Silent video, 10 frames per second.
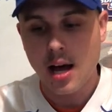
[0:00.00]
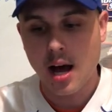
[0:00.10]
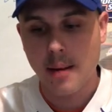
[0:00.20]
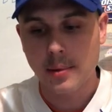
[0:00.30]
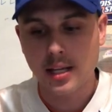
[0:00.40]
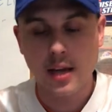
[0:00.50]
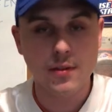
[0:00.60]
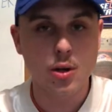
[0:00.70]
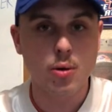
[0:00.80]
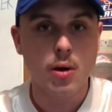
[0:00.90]
I'm going to
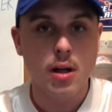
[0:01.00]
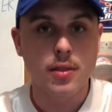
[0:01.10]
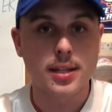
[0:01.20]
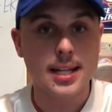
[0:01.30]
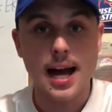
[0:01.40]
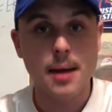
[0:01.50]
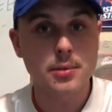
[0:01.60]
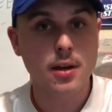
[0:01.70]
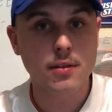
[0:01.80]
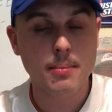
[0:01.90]
give you the
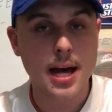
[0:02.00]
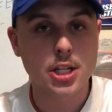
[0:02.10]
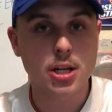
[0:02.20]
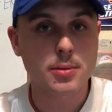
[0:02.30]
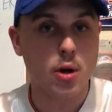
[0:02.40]
times of the matchups.